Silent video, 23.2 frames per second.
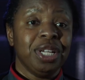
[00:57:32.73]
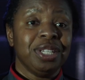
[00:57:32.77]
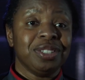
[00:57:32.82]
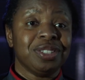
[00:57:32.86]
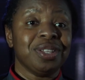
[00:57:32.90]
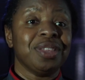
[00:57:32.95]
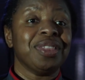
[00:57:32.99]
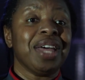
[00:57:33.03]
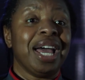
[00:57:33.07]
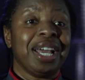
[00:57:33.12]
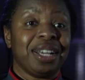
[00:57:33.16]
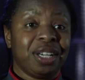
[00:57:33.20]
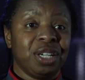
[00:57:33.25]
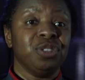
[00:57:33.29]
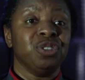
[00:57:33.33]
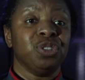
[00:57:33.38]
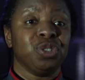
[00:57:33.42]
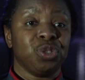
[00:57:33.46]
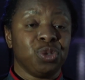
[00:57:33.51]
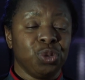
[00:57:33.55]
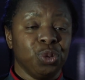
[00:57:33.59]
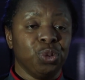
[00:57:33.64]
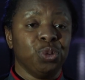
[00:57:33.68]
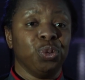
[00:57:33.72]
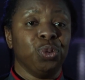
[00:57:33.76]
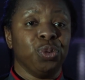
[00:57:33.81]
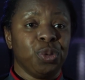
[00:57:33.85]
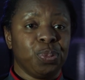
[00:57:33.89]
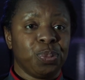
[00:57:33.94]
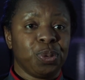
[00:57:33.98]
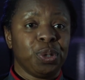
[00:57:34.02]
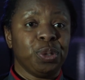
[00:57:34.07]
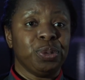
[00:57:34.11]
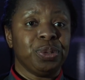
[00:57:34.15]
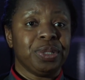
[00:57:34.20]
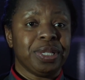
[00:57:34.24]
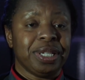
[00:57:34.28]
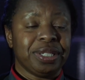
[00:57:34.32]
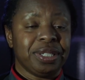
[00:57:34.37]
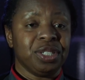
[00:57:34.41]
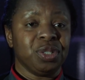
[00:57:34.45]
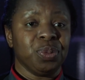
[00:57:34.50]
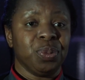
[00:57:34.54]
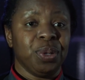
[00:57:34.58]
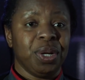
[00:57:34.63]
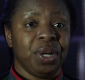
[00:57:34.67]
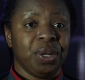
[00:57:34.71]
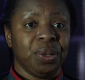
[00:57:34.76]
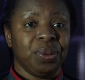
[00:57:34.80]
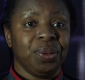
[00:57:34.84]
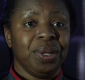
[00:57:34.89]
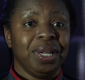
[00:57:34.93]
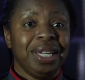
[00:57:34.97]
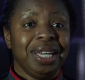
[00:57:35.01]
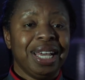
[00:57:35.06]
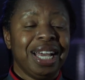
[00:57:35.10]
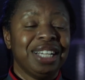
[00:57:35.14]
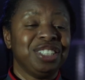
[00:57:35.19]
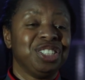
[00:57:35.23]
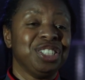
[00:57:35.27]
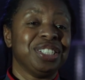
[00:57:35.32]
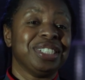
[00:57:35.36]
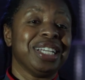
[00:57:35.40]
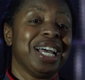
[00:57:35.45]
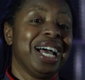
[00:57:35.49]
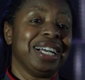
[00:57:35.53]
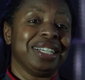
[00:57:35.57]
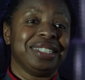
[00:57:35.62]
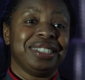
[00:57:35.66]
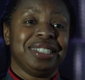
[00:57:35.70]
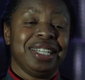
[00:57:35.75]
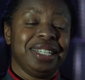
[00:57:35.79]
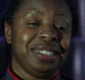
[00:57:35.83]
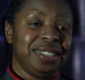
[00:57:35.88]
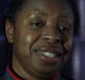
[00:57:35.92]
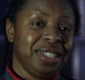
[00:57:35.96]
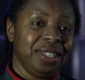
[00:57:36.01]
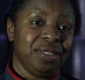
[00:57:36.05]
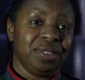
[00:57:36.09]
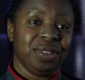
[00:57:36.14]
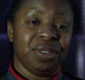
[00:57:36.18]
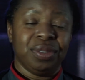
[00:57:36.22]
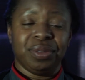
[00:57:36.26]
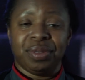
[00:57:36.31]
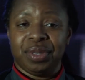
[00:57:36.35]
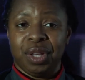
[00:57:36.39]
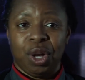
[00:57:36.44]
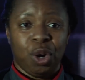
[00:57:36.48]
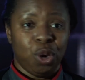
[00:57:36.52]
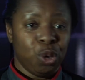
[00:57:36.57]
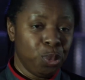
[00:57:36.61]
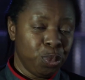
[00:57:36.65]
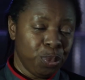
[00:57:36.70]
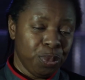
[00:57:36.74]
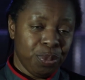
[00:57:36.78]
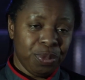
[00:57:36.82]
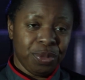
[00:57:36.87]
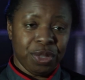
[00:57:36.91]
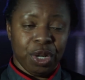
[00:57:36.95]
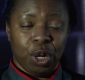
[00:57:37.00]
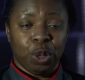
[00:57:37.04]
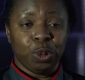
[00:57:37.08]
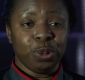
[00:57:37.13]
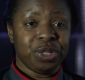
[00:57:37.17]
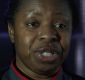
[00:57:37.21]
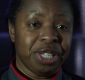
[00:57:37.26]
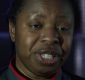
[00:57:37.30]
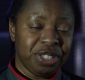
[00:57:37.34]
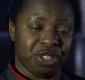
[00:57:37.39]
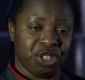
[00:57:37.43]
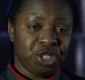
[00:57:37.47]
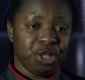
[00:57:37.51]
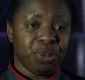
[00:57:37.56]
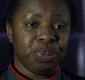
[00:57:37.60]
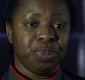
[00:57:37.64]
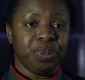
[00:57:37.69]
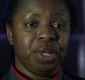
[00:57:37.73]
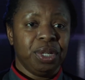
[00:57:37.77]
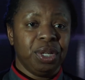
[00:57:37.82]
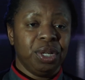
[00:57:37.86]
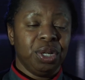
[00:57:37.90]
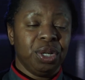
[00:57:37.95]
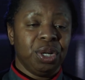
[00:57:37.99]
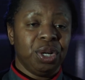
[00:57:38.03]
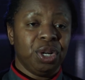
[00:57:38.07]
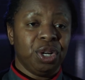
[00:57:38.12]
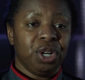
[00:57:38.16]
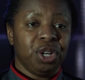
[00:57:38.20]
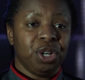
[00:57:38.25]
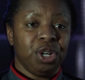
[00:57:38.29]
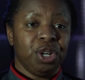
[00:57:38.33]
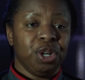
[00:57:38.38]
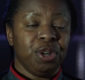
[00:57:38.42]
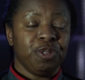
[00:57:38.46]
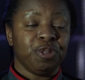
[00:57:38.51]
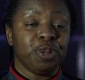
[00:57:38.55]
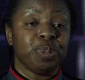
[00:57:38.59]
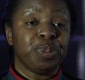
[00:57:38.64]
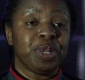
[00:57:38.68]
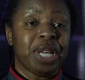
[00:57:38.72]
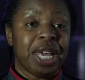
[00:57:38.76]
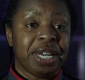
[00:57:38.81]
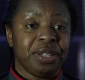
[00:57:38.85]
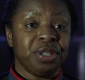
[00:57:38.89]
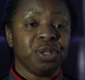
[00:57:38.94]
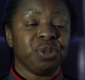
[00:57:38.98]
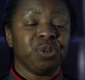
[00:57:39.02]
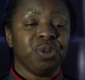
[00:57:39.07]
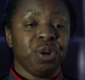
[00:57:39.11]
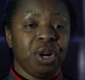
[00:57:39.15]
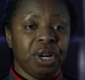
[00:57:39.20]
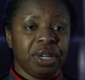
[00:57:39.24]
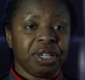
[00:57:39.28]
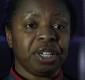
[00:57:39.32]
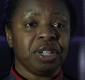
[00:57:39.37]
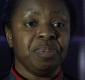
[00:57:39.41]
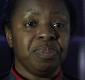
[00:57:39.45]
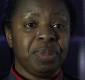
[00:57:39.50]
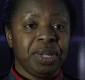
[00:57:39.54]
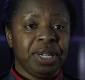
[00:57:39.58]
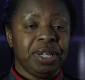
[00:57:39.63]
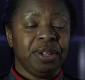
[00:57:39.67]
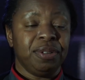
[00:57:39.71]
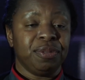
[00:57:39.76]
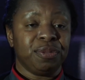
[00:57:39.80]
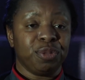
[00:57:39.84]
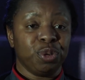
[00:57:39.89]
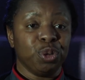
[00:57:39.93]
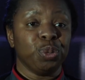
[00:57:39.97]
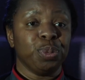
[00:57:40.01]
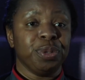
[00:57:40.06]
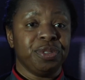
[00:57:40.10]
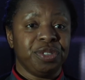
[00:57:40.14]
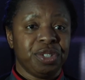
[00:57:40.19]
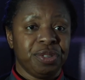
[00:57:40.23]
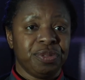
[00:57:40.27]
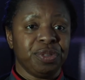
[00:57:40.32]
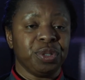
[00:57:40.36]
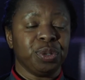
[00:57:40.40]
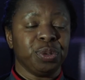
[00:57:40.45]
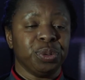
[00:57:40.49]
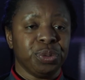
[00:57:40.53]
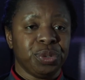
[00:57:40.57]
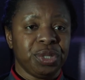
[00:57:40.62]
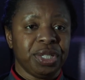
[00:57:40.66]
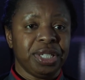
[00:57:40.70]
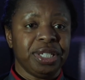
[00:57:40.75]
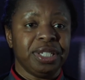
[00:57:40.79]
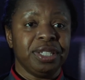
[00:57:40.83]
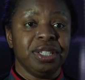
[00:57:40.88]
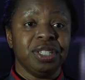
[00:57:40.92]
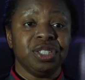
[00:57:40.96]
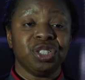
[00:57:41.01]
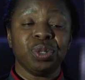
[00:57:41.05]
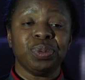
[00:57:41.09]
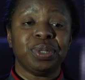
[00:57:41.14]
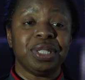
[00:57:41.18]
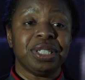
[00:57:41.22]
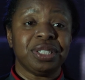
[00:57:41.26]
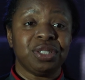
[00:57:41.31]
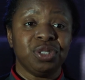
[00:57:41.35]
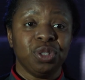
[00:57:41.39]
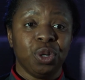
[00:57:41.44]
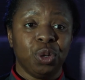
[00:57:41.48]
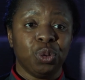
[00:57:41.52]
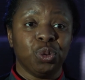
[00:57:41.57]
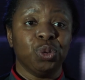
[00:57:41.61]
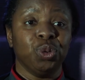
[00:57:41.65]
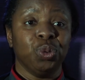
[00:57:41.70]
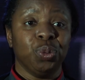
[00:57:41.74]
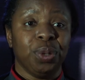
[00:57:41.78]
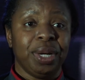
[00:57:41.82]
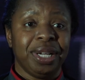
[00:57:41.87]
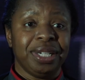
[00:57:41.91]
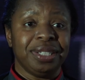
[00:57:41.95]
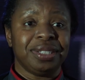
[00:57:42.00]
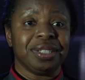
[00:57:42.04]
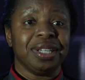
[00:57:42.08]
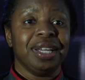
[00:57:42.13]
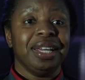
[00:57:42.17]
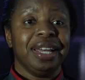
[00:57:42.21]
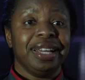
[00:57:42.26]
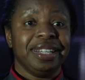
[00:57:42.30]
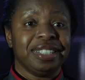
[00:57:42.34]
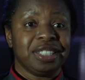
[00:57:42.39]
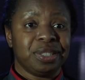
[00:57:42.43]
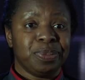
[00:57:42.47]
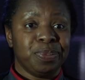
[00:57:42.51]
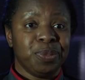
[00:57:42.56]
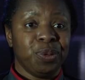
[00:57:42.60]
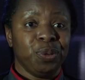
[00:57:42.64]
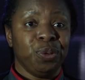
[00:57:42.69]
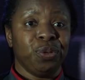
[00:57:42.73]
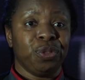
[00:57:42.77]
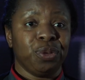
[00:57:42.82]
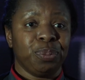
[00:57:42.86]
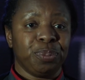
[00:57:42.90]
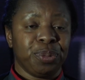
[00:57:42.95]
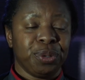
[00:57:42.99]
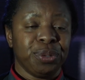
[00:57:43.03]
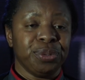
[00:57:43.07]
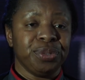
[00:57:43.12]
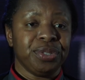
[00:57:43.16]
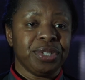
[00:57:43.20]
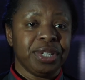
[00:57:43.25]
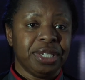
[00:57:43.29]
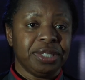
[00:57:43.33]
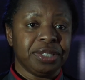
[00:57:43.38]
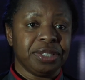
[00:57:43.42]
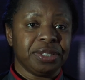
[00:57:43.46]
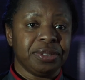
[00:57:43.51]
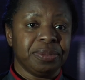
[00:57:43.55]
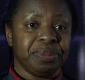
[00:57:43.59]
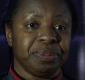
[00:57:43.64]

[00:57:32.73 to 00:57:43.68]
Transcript: So that can stall the process as well. And just accessing the whole the whole system uh, of obtaining the grant can be fraught with difficulty. So it is not always a smooth process.